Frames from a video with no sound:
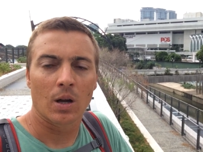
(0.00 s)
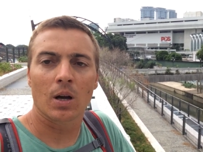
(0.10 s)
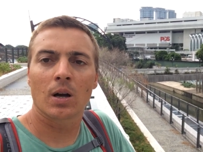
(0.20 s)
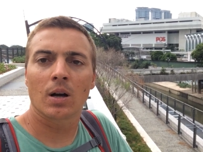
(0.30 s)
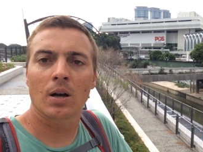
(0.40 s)

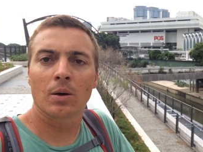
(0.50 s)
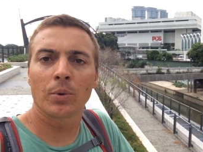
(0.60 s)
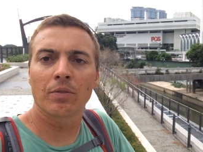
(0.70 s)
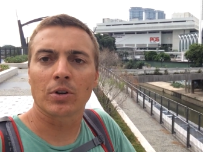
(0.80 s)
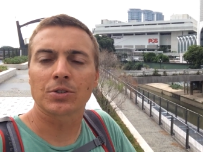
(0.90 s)
uh,
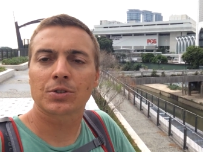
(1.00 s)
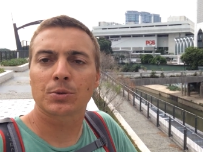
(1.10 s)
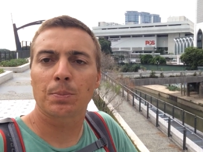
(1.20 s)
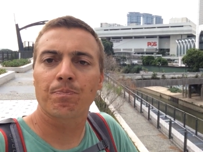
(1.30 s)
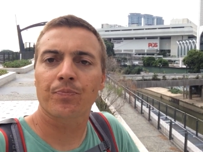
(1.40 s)
rivers.
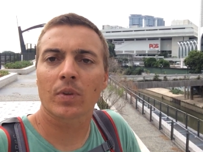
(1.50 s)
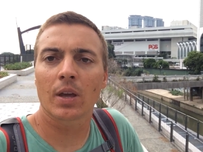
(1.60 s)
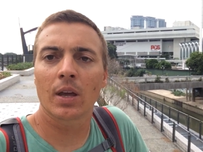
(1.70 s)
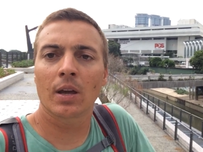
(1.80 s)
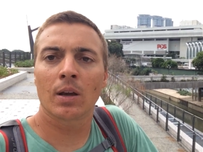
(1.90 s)

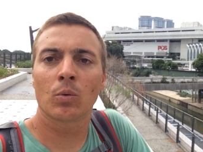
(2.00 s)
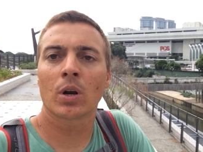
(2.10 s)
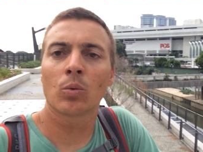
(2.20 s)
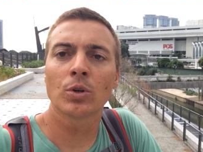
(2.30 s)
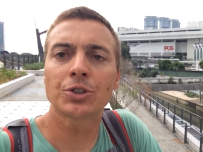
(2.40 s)
And
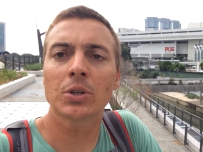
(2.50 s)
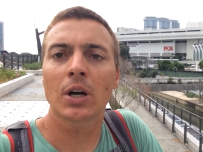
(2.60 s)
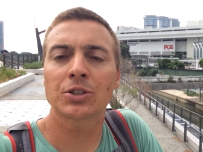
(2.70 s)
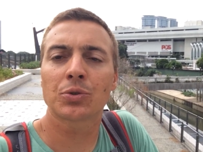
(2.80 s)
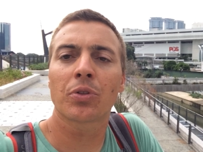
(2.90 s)
what I want you
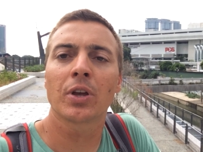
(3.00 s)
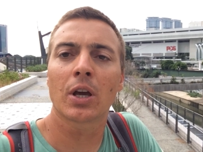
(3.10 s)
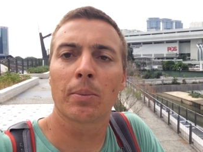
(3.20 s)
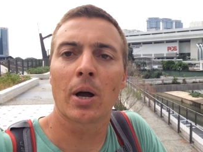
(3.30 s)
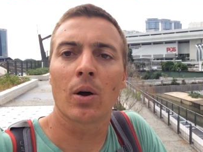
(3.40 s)
guys to
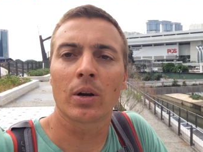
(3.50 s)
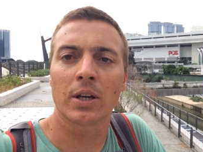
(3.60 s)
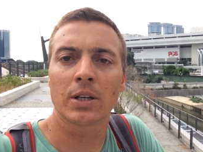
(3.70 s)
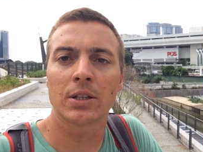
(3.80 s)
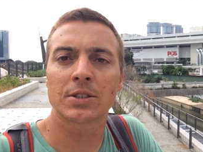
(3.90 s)
think about
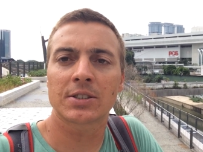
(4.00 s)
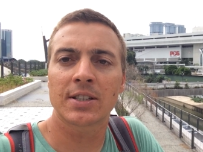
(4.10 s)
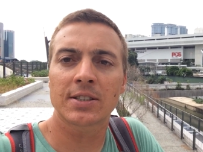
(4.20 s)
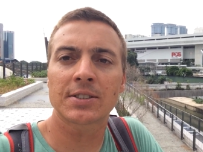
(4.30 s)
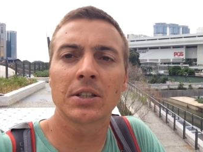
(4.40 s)
is,
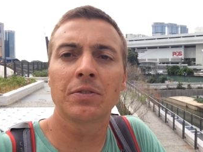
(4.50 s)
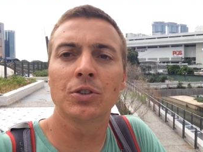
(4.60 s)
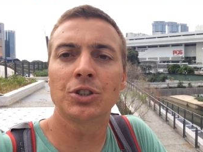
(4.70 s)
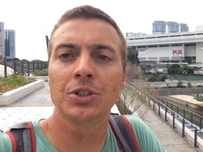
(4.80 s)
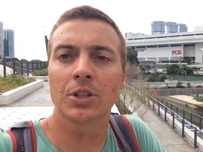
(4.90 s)
as a civil
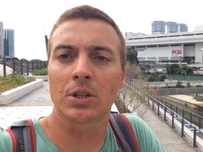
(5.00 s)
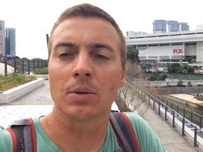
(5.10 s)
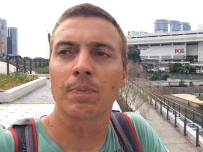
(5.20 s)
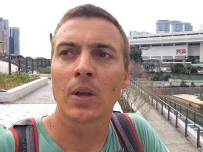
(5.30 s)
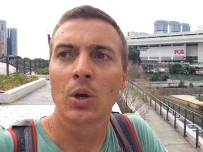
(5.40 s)
engineer,
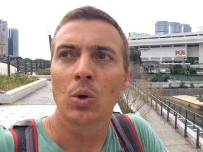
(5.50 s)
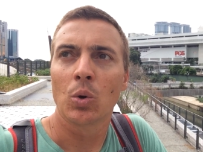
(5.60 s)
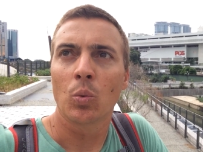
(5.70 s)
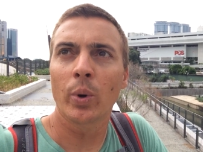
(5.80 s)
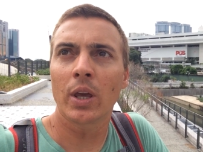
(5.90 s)

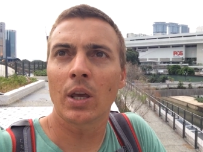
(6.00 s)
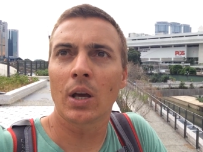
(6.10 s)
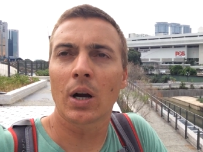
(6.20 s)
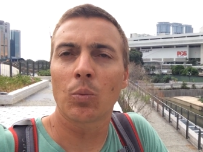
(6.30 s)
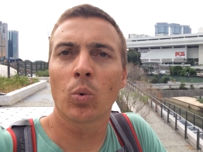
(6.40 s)
we
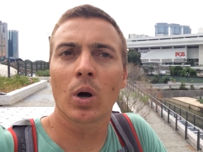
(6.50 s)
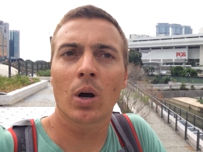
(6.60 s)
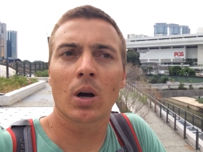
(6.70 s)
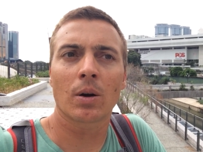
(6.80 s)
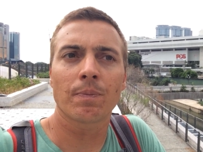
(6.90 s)

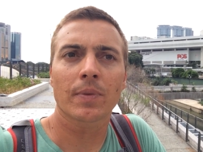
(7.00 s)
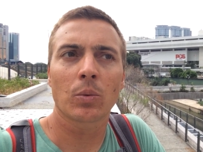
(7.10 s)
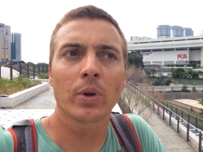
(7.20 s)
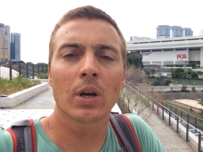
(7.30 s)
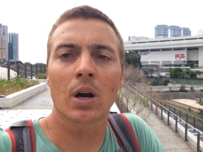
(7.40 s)
are,
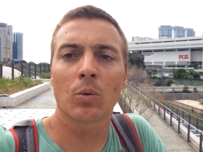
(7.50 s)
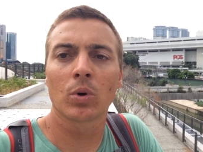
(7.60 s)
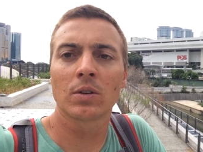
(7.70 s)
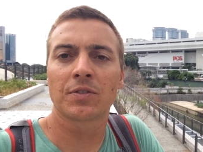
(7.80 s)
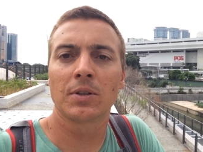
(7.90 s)
we are
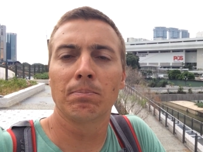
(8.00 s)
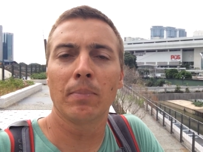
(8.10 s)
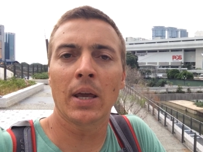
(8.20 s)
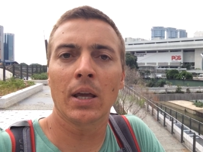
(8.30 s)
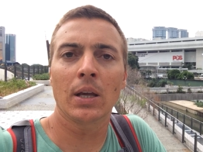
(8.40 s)
one of the
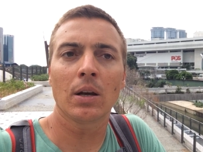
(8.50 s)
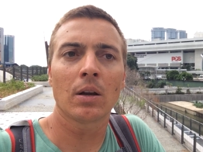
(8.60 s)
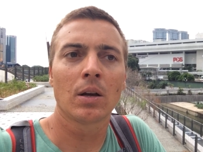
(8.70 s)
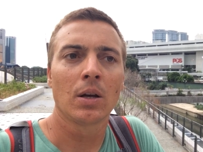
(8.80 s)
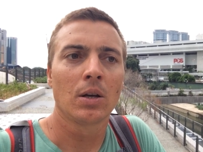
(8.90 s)
main
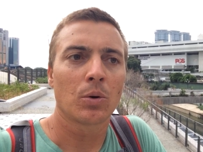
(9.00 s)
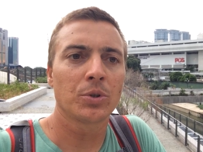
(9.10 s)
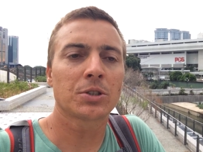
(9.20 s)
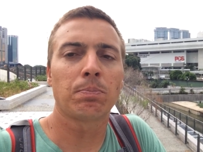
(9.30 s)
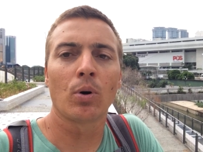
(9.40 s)

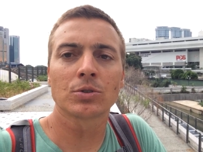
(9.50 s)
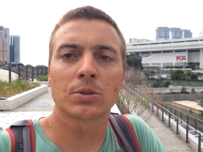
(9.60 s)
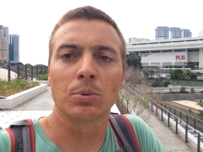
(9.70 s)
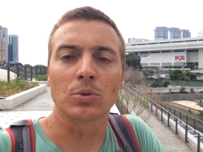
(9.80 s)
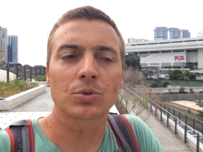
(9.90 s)

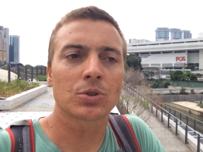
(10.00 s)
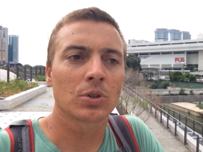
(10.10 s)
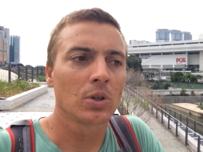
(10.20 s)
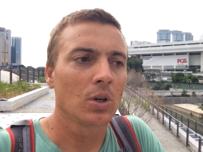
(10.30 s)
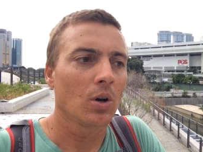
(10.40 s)
responsibles
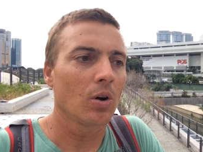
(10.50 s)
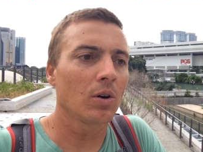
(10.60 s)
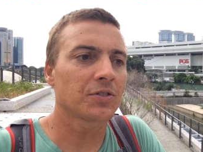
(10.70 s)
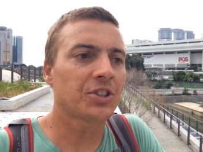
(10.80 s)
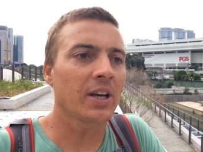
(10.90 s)

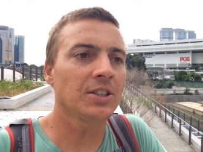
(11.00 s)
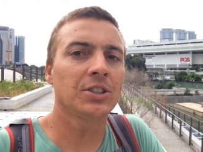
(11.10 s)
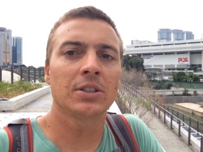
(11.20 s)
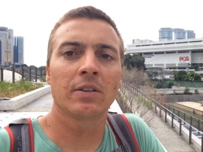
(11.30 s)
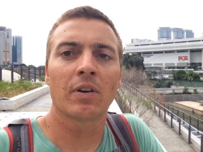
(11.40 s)
of
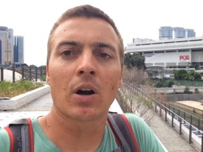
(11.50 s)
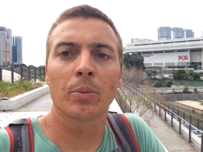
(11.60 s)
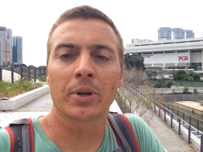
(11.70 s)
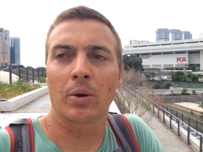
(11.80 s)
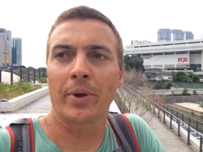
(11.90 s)
changing the
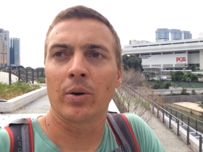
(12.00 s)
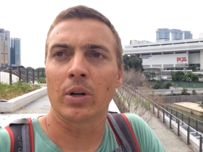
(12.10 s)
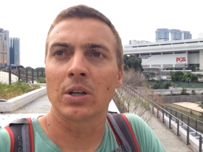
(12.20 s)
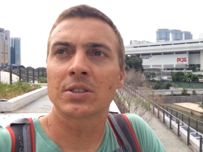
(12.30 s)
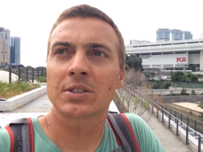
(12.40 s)
environment around
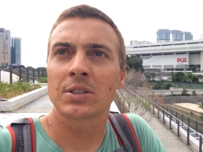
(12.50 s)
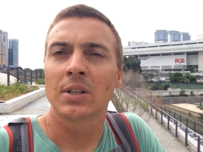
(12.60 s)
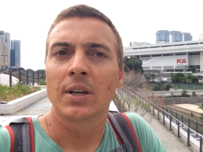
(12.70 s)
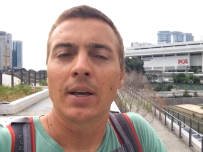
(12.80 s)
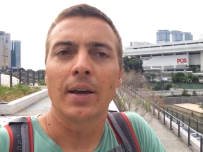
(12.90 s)
us
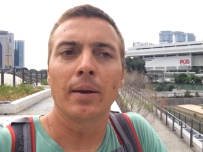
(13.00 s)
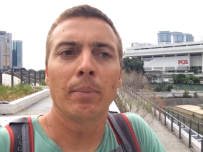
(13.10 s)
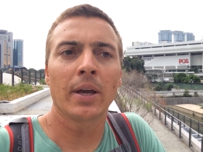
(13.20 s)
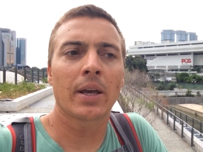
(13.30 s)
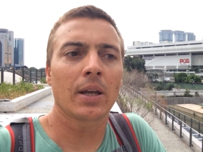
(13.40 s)

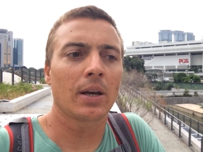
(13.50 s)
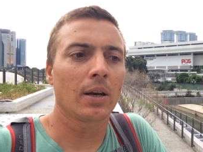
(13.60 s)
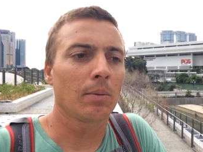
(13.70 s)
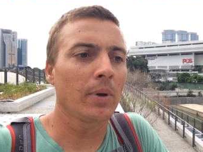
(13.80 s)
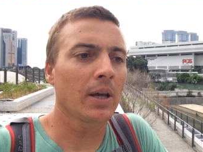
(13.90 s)
and make it,
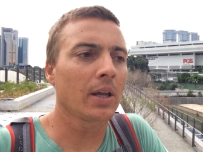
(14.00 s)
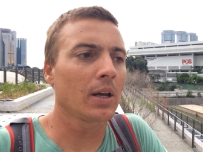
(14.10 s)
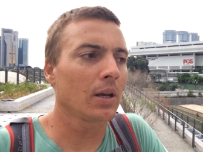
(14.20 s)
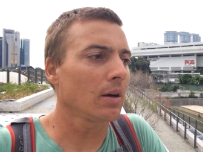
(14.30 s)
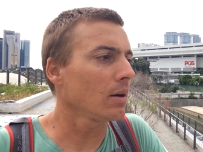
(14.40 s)
making
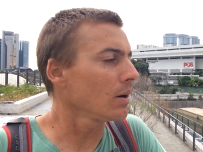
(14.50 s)
it,